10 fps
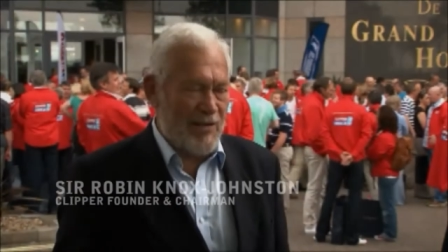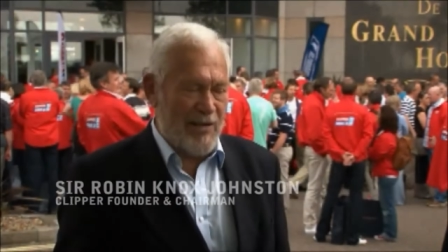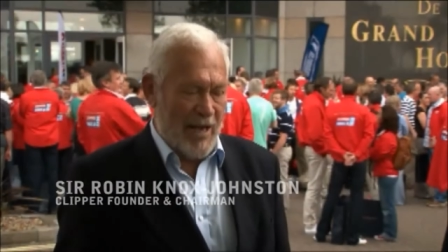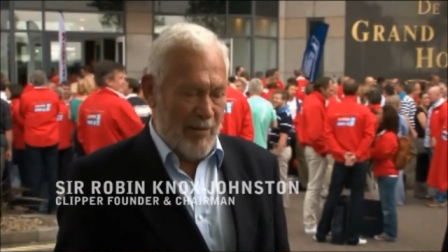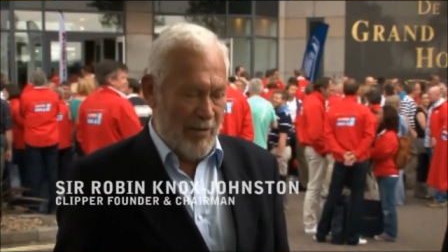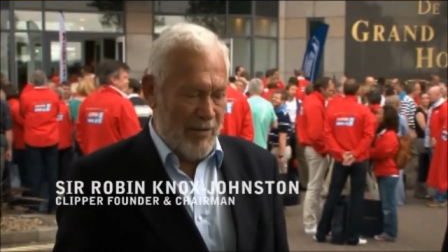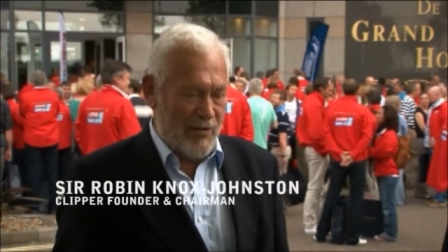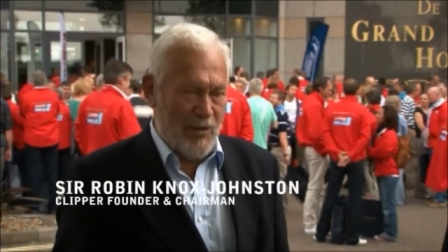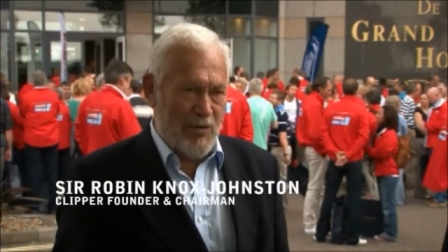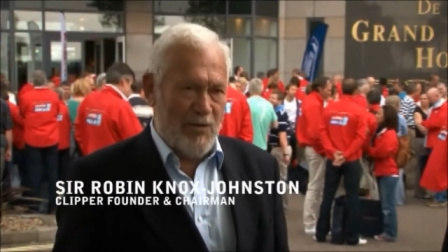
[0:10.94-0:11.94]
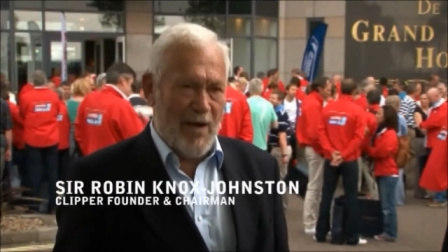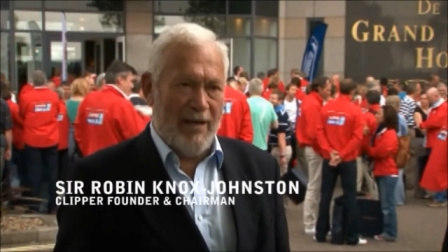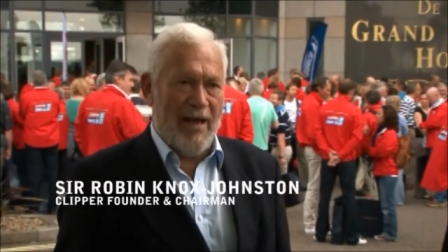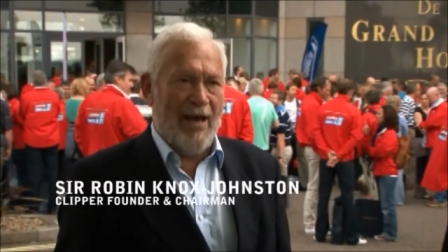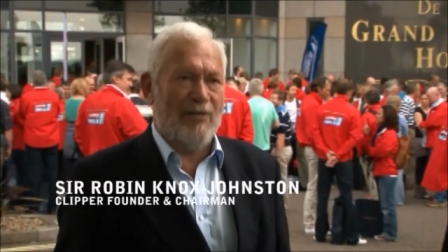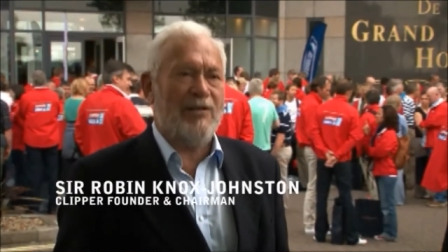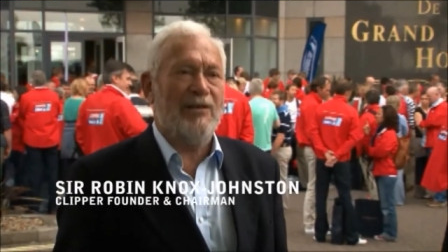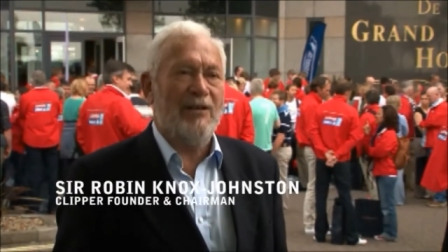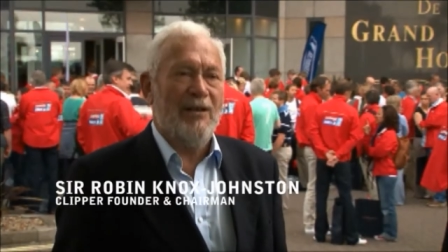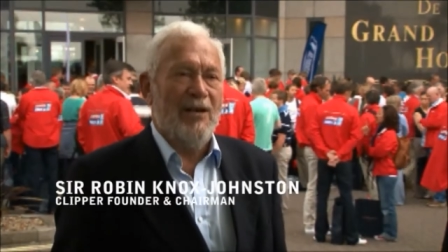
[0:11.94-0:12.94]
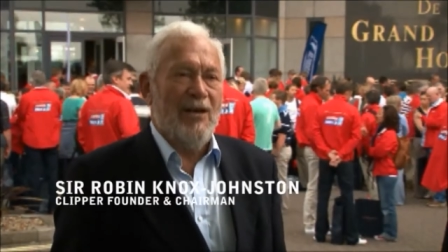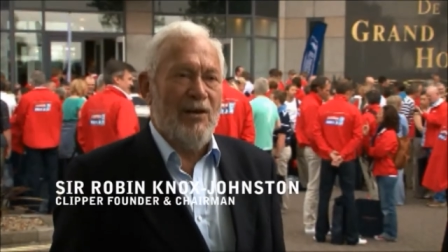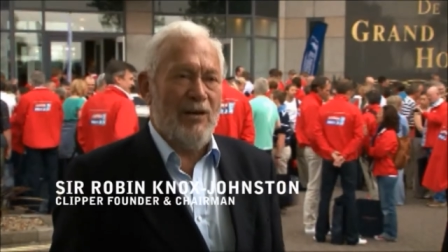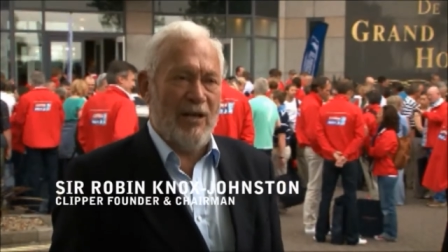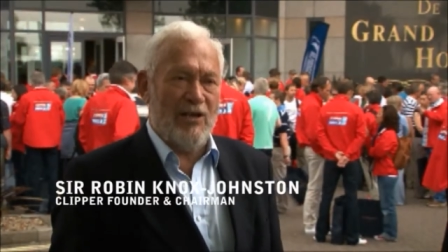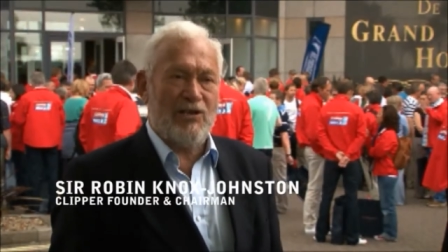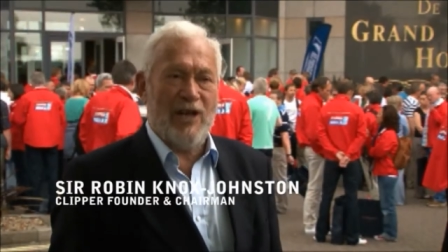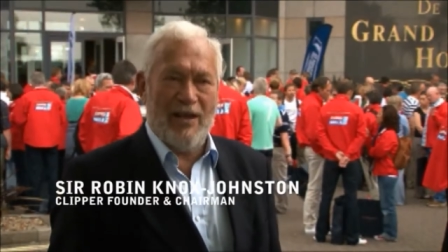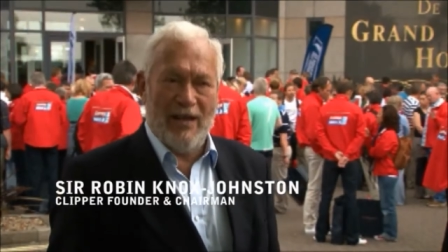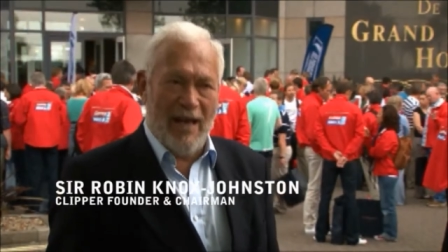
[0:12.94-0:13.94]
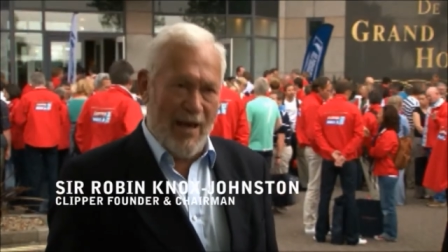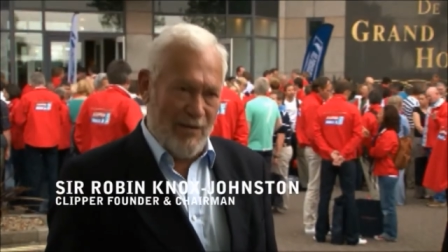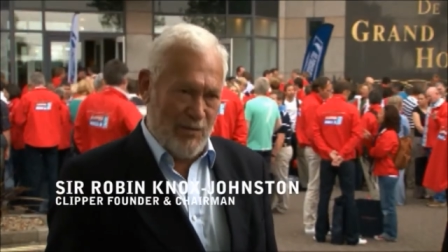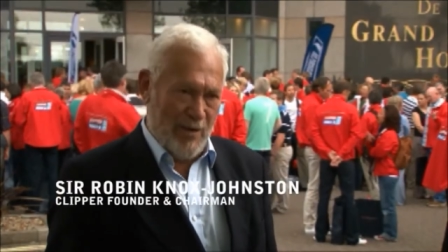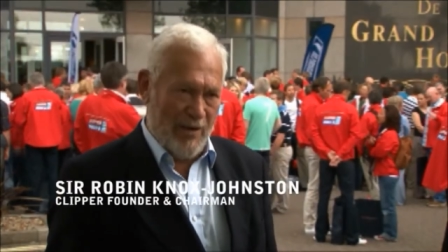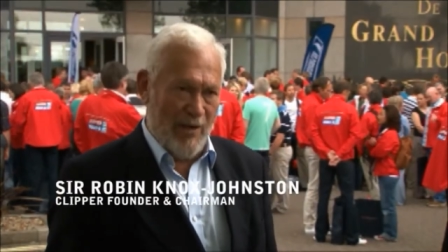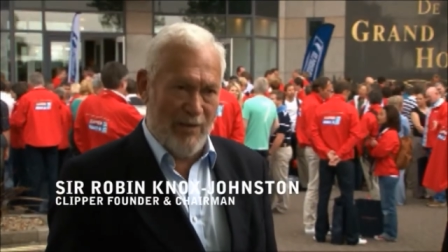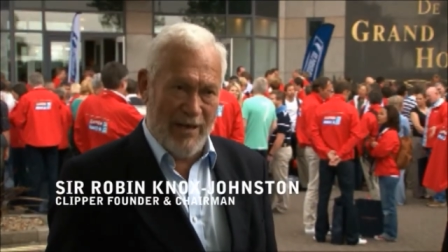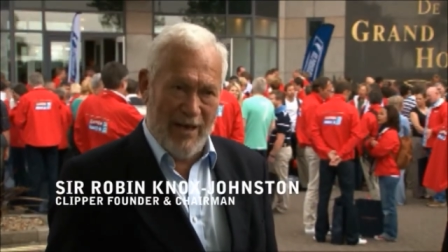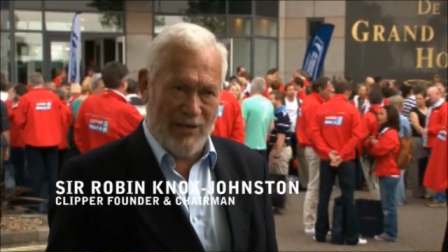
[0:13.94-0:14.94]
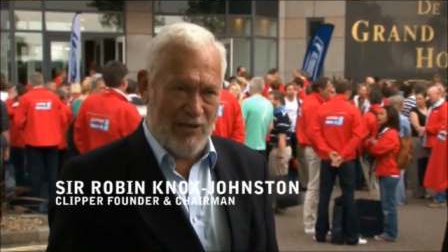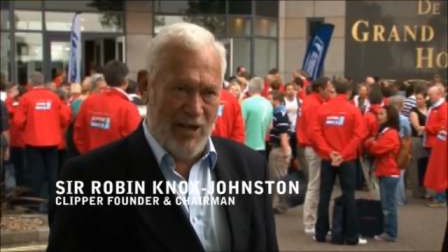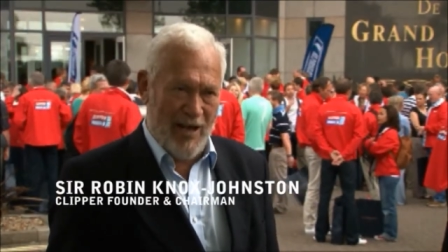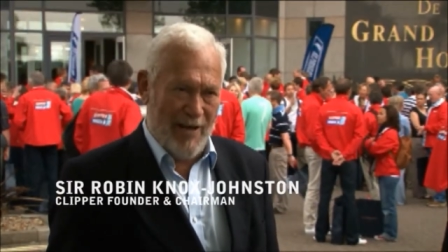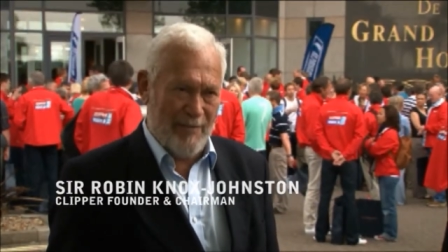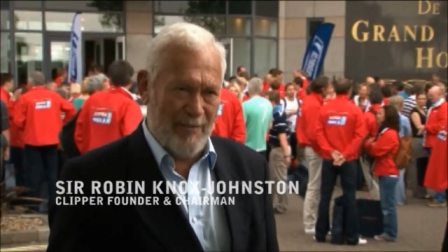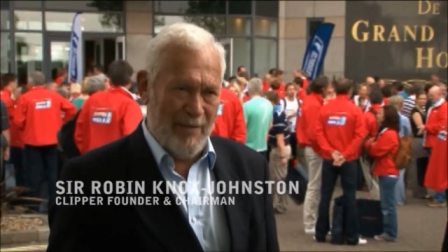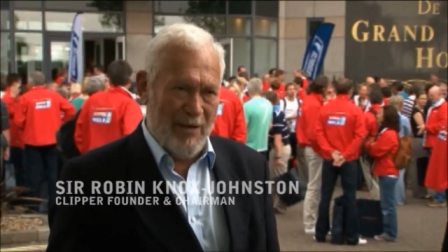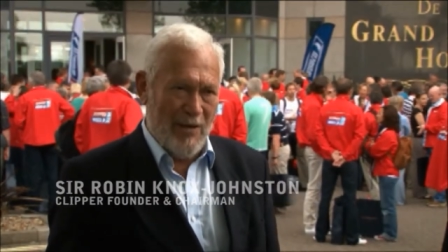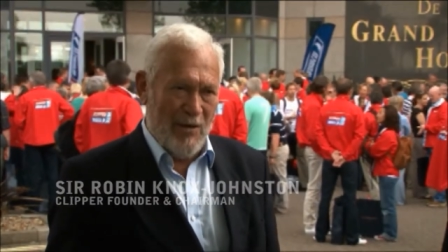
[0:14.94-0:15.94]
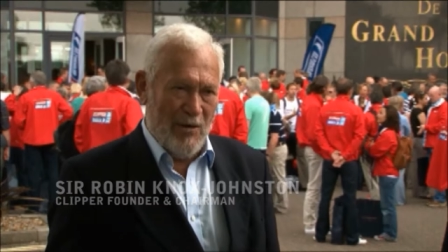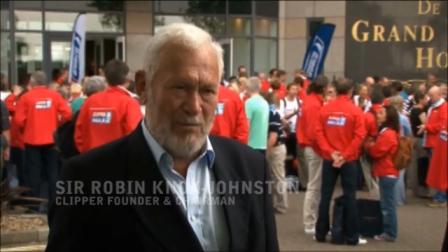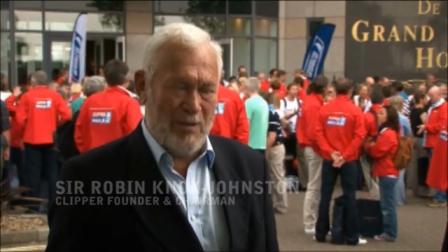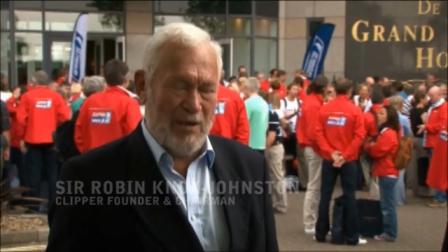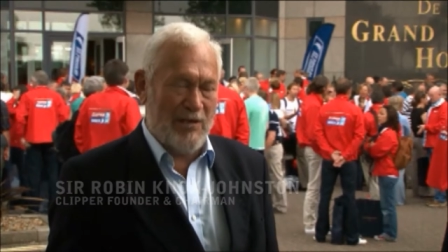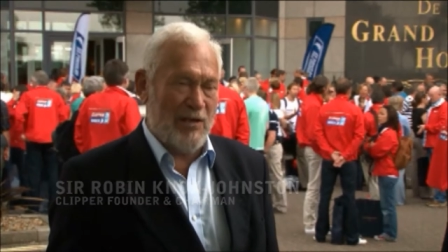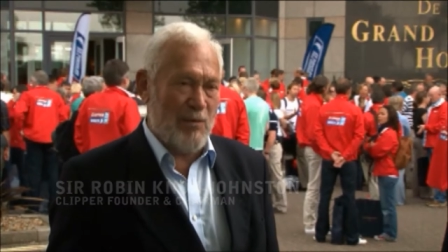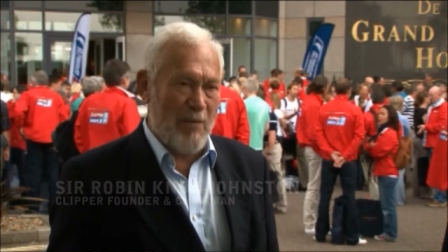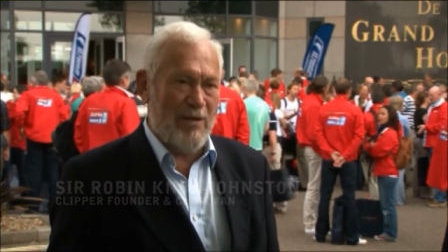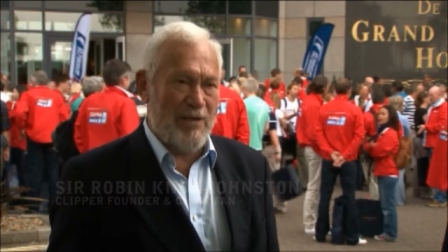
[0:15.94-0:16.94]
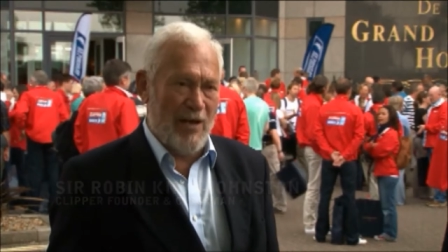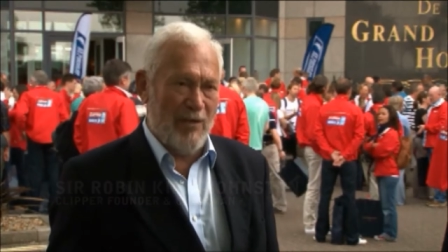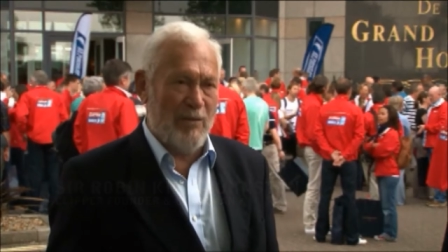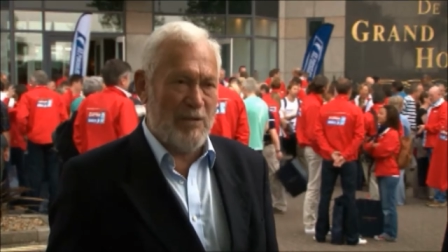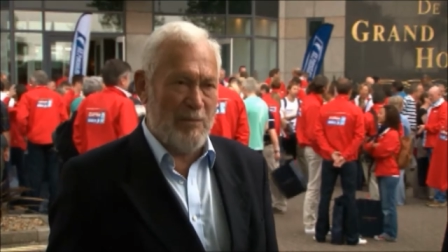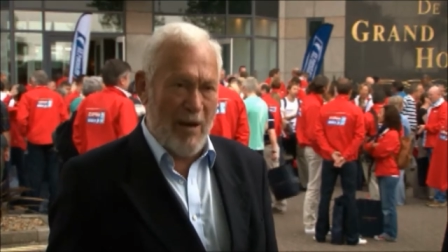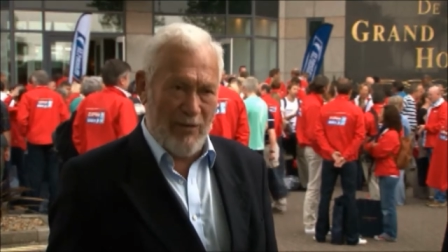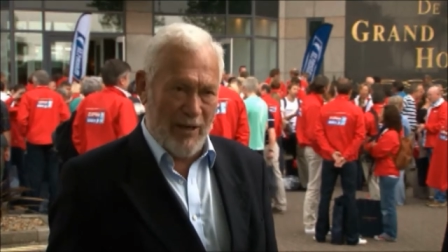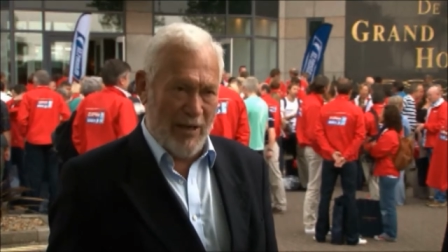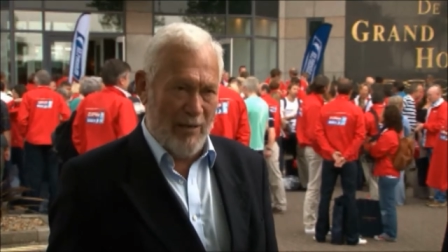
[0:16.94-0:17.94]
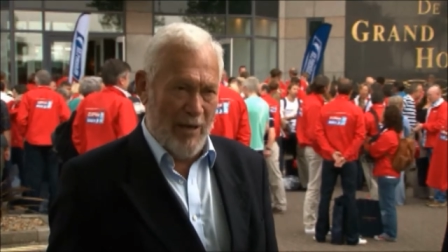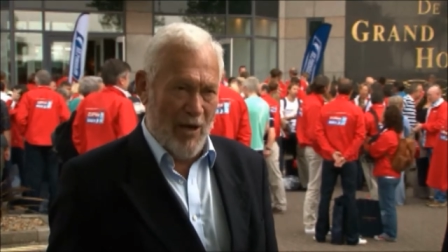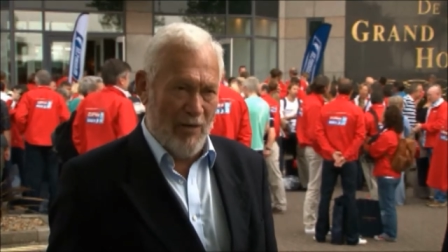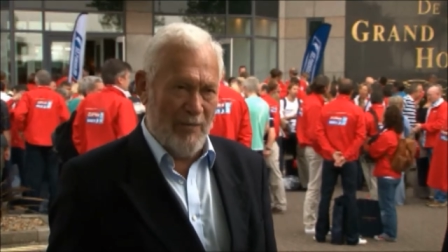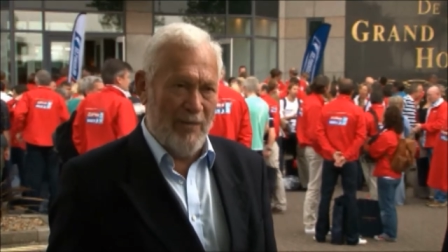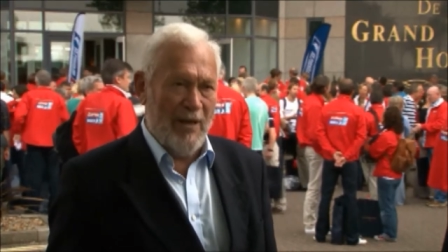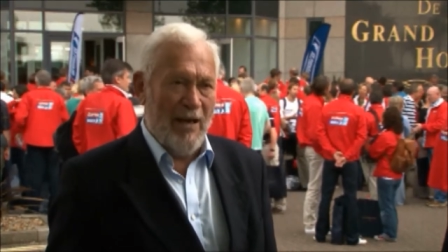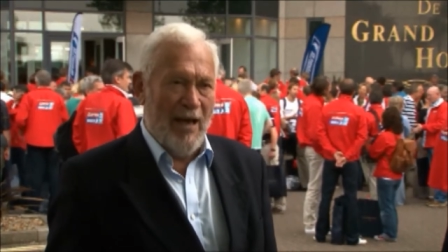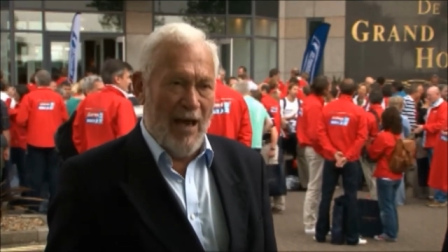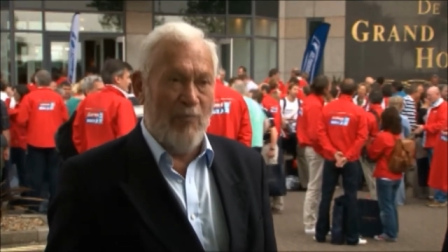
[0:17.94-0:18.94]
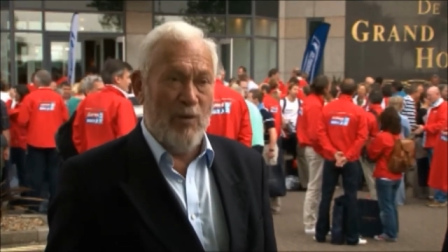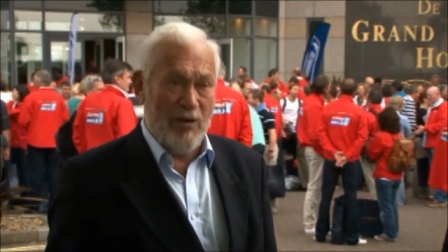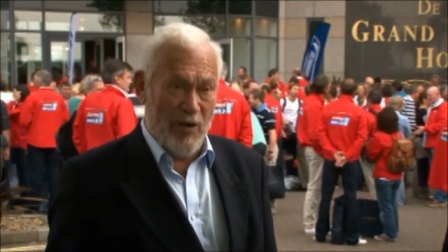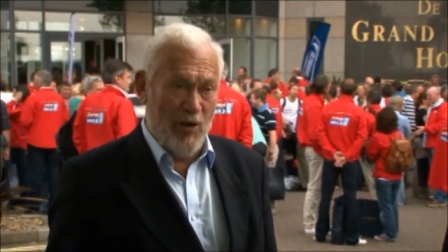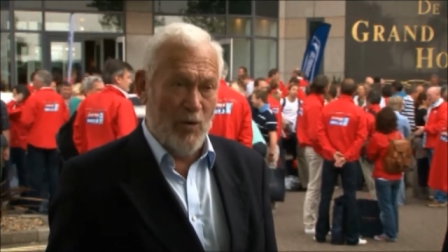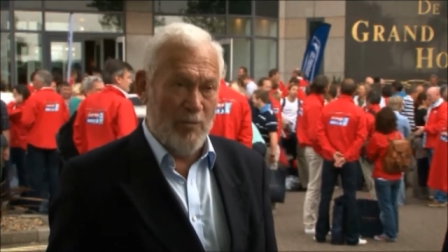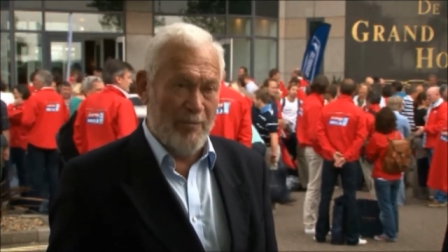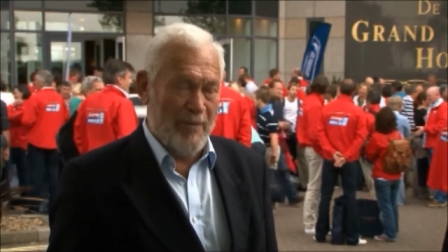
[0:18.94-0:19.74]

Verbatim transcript: the day when the crews find out who they're going to share their lives with over the next year, because it's when we tell them which boat they're going to be on and with whom.